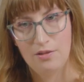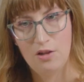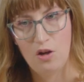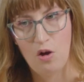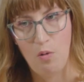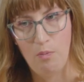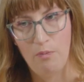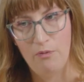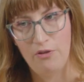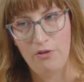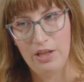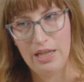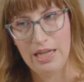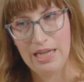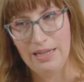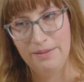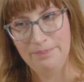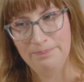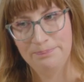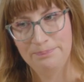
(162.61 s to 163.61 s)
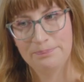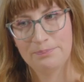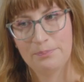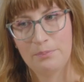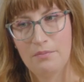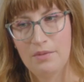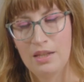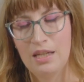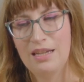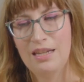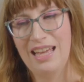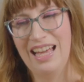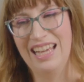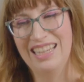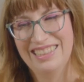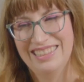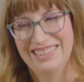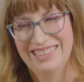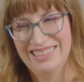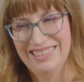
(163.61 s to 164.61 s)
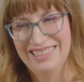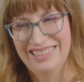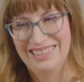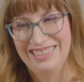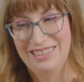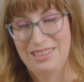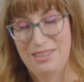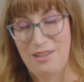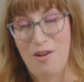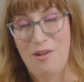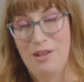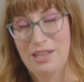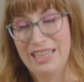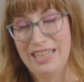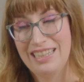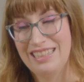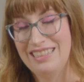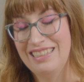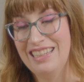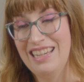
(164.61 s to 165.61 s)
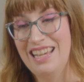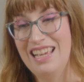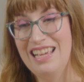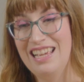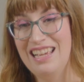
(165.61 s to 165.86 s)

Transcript: hopefully. That's all I can